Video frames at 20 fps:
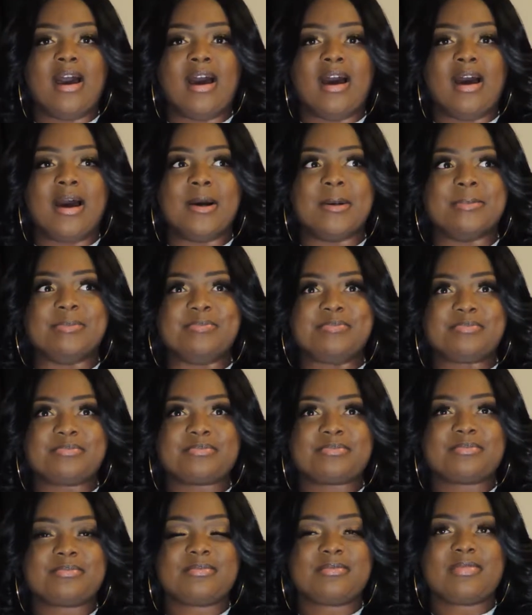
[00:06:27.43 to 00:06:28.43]
I
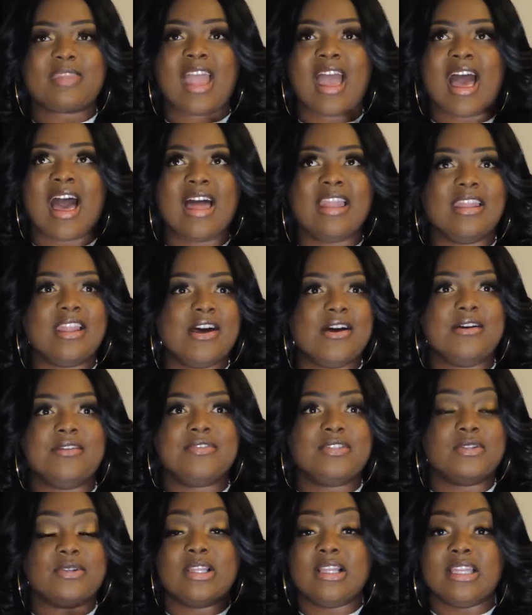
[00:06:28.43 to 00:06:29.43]

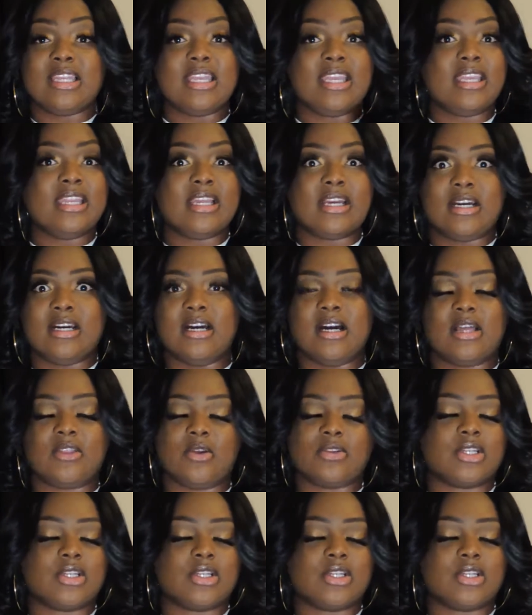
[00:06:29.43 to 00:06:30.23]
love to clean and cook.